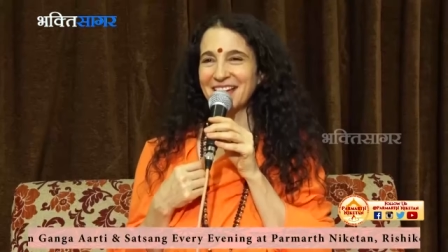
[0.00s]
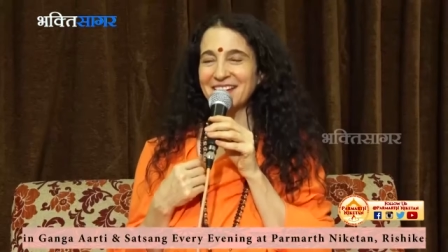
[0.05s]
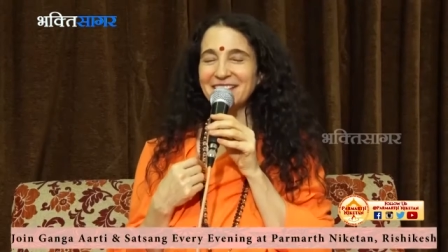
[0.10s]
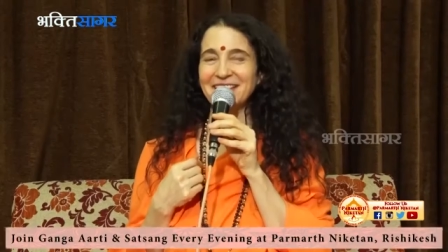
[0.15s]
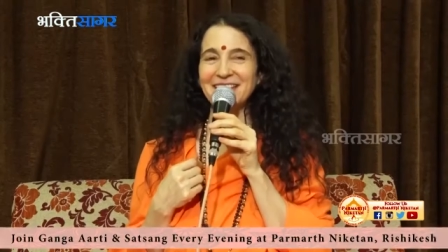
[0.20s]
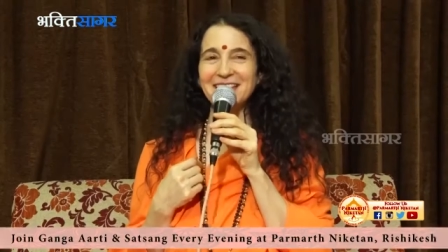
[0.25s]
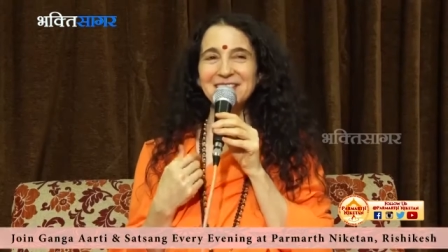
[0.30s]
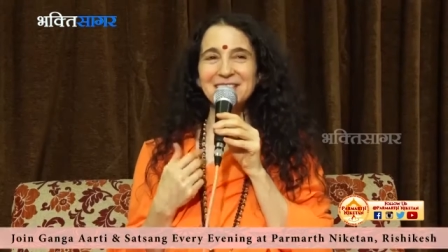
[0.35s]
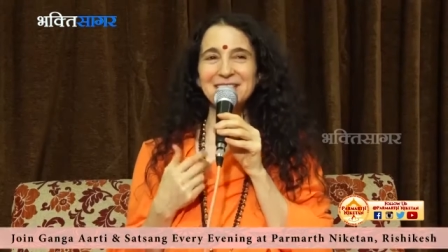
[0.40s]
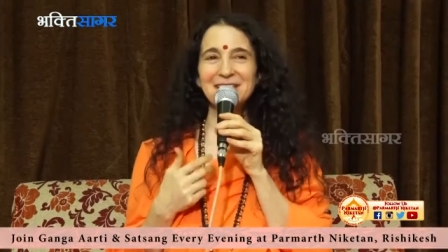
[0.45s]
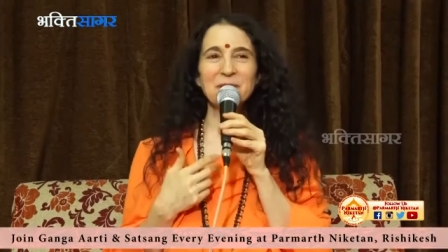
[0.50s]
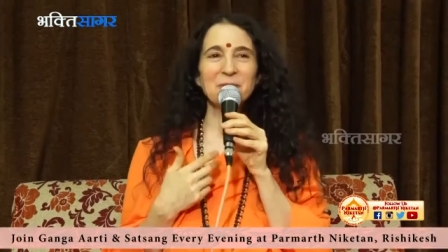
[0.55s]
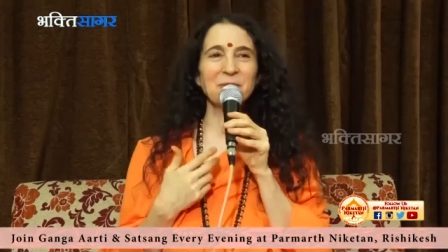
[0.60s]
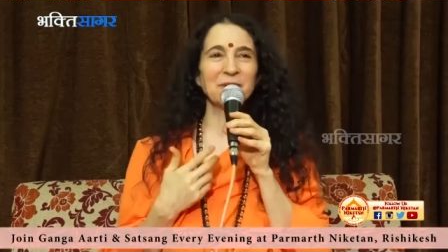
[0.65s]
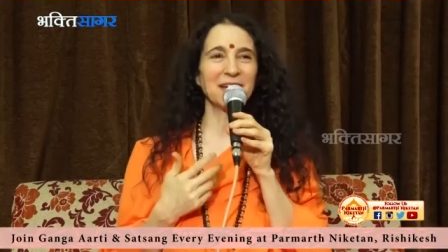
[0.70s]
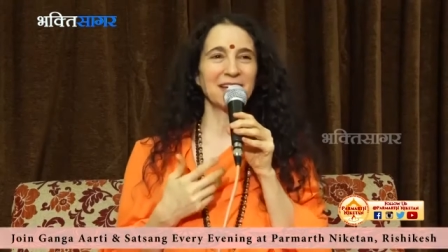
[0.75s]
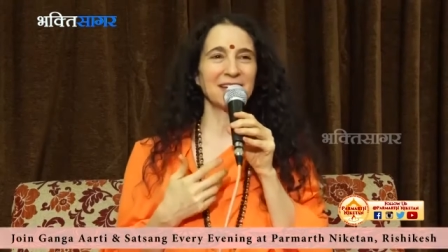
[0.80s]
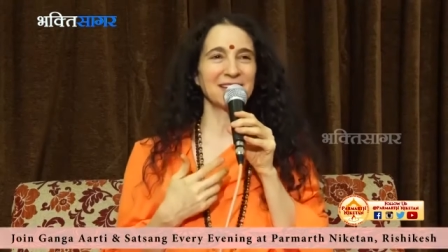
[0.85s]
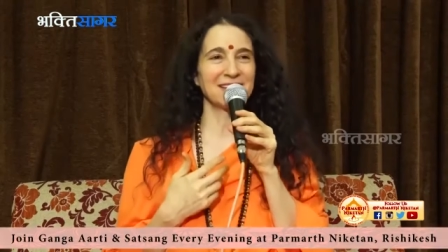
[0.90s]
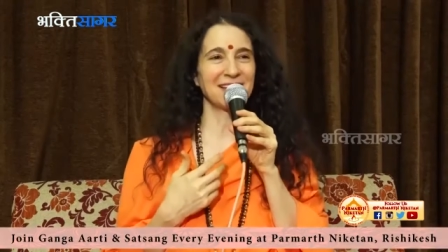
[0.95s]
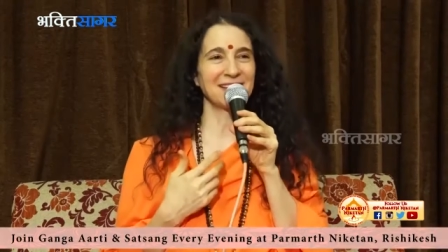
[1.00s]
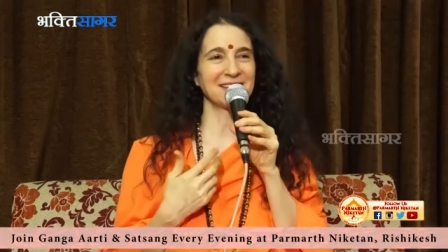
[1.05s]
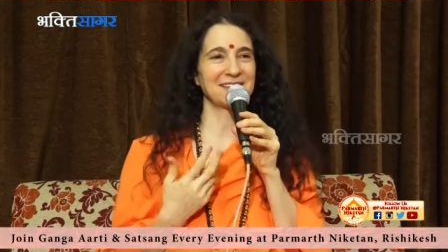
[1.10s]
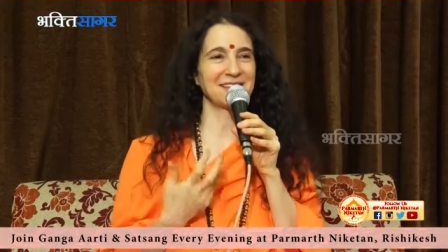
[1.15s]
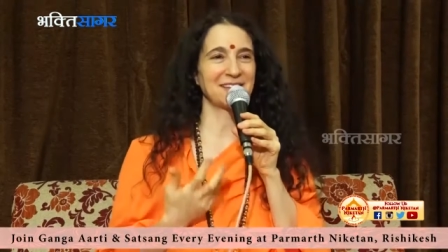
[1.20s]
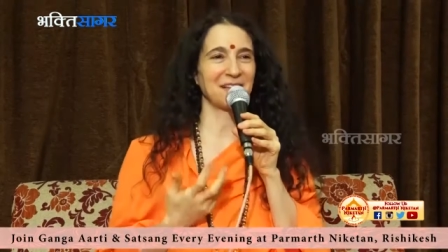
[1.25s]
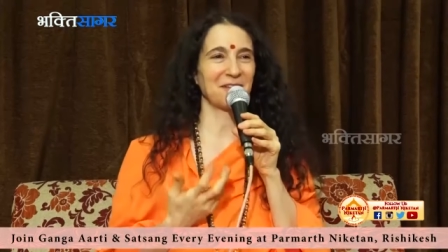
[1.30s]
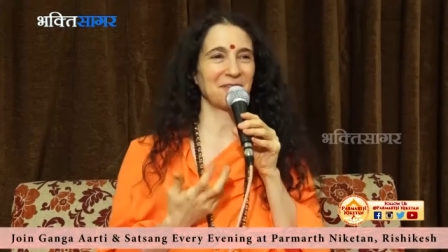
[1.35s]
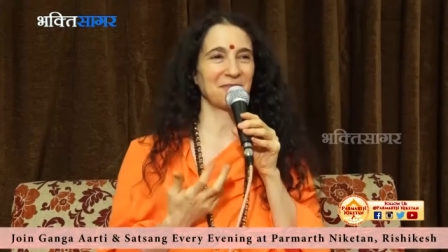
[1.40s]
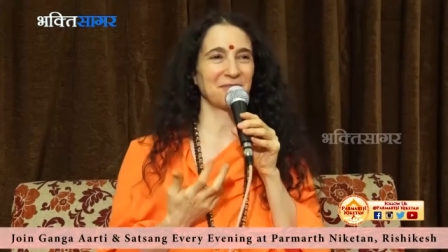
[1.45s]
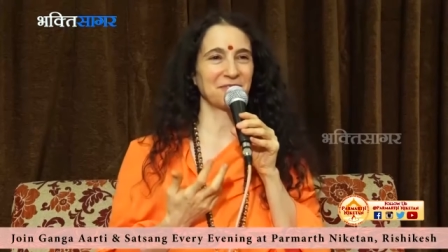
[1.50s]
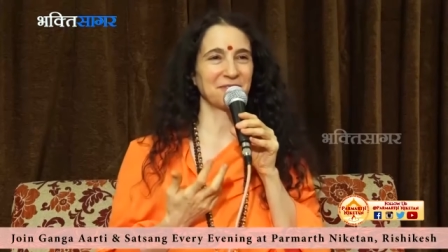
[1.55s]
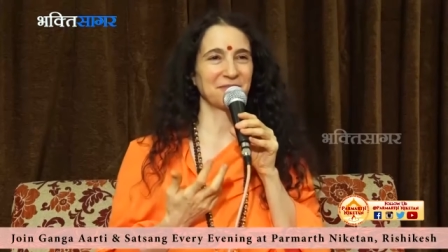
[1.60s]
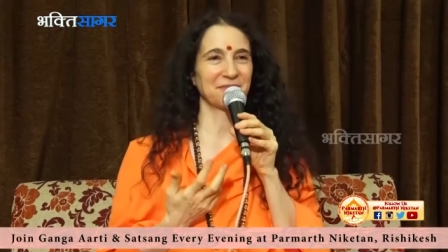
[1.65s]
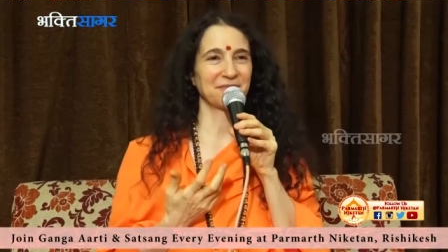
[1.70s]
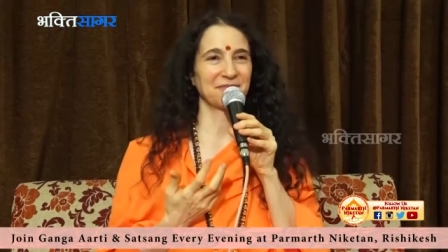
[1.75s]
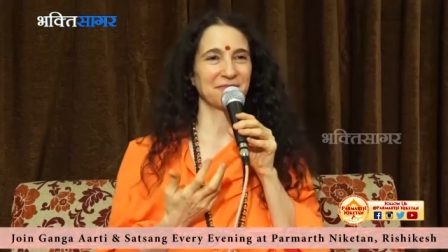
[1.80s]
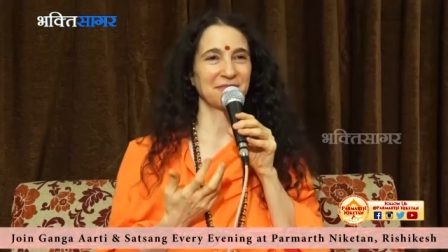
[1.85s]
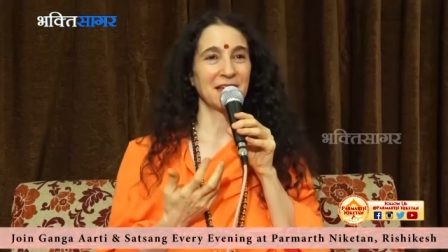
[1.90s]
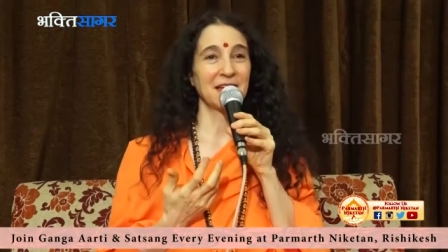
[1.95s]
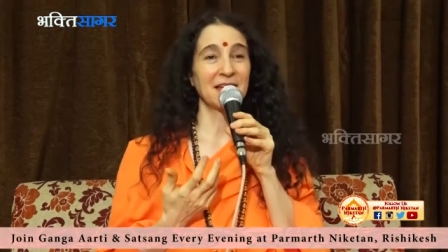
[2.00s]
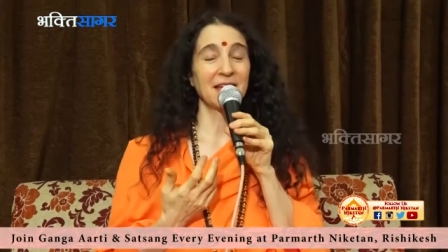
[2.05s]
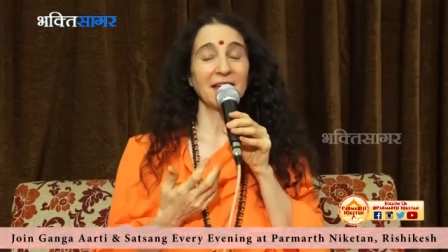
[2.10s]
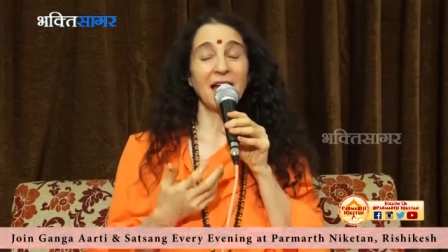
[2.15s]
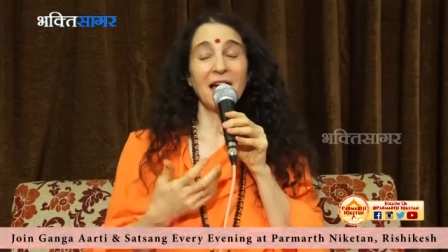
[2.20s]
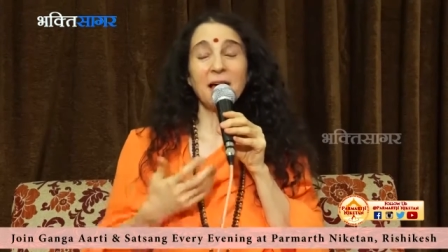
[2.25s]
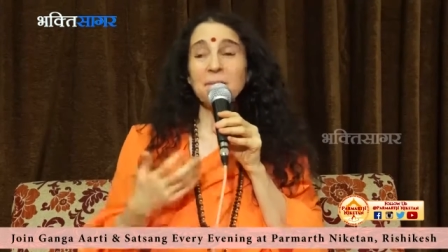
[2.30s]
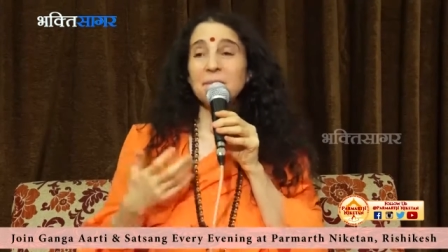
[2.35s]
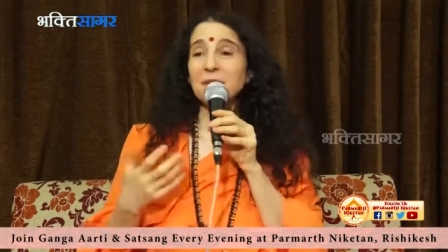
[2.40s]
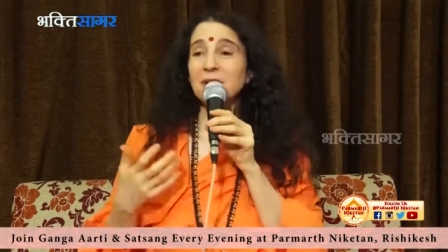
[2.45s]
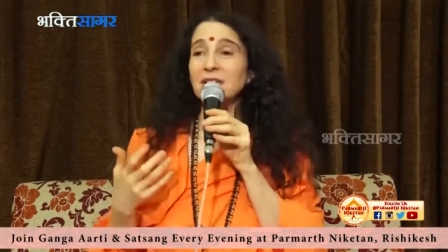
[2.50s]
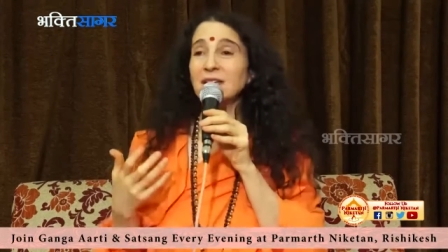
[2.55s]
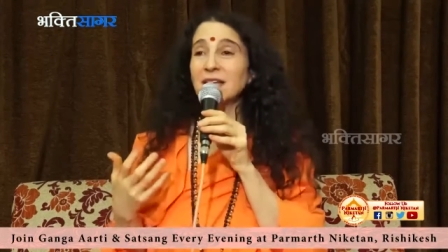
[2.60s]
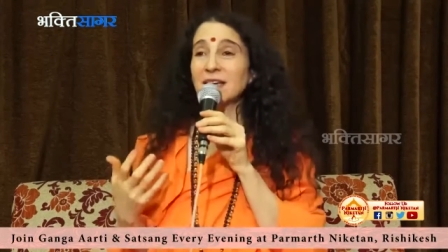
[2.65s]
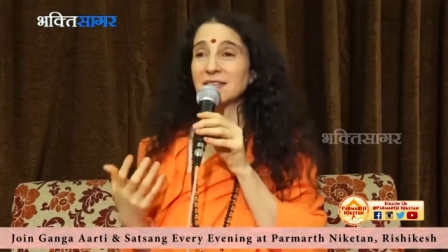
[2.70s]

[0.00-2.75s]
All right, that's lowercase s self. Capital